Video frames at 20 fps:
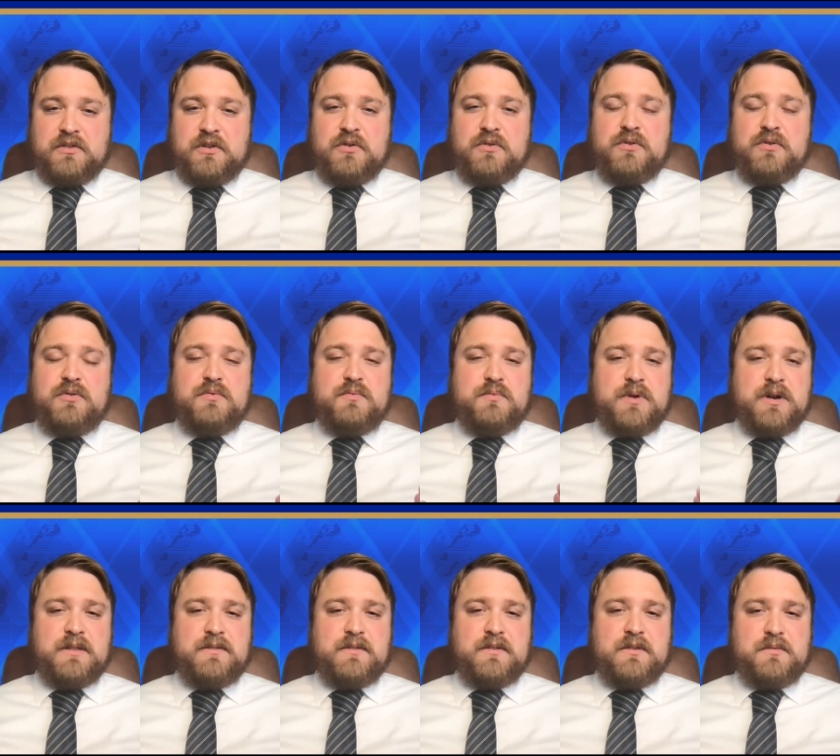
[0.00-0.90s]
local,
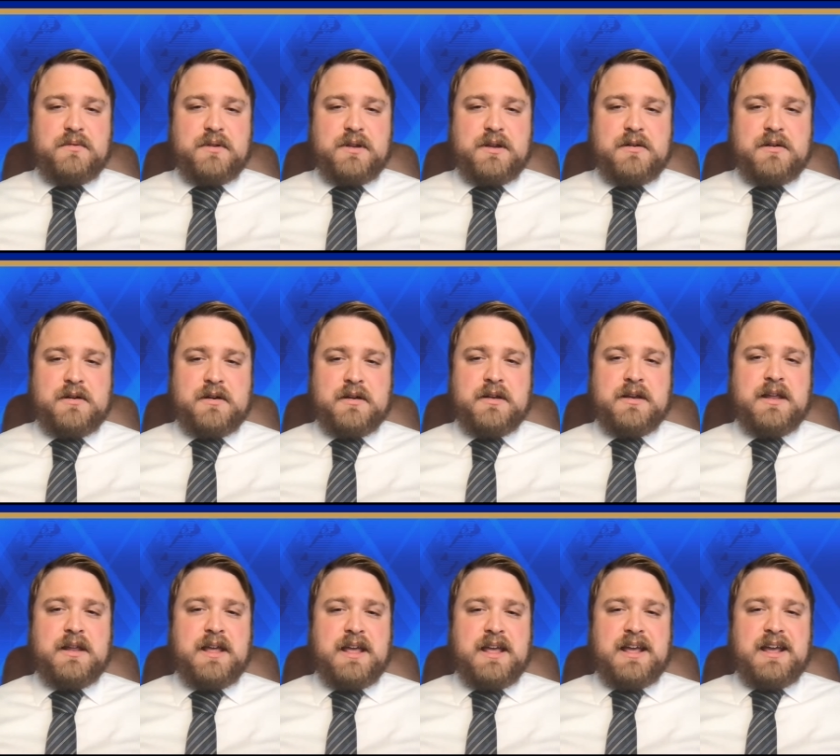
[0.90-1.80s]
what's going
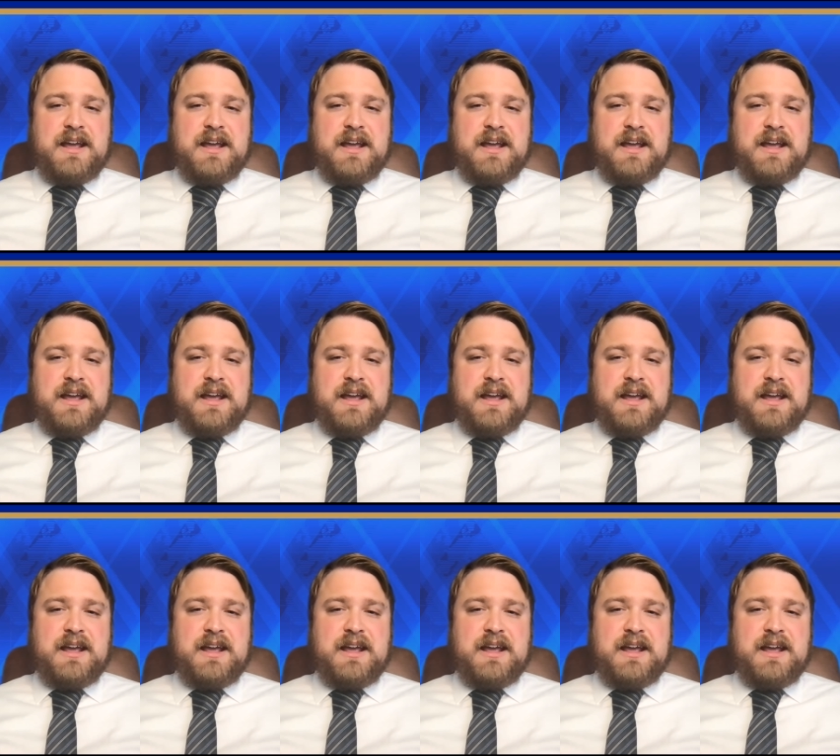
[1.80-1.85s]
on,